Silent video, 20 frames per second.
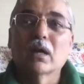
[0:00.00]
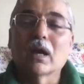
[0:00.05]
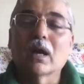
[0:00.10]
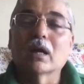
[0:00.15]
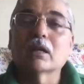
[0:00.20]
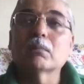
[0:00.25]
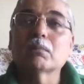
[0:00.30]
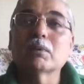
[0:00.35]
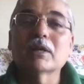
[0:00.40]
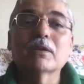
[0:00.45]

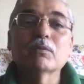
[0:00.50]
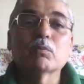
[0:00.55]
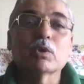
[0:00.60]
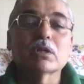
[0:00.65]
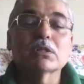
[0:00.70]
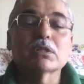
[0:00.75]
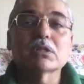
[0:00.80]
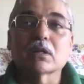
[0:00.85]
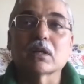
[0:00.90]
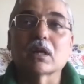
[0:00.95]
Ultimately, what
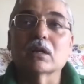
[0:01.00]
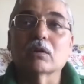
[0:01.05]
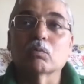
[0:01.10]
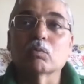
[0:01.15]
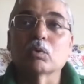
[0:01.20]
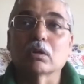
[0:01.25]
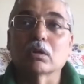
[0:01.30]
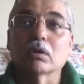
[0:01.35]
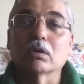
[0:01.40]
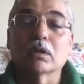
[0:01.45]
does a client
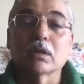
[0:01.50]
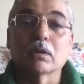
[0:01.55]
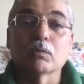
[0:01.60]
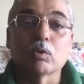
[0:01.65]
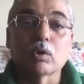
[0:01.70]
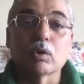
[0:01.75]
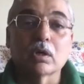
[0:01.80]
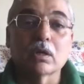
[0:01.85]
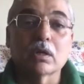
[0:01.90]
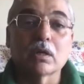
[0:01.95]
want? They
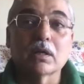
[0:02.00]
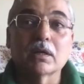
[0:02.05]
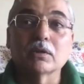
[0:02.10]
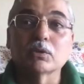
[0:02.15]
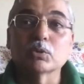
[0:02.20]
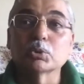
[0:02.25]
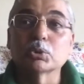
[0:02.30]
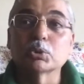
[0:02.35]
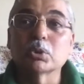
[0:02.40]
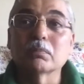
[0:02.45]
want that
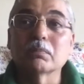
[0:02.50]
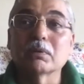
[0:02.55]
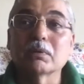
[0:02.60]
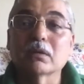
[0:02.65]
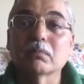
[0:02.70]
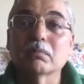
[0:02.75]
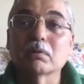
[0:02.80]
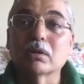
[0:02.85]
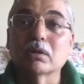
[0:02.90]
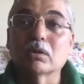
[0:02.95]
you should be
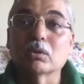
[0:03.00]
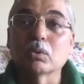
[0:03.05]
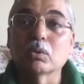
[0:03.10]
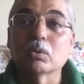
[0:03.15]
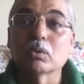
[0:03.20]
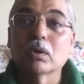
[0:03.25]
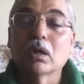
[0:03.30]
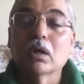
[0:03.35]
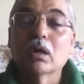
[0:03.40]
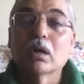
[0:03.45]
able to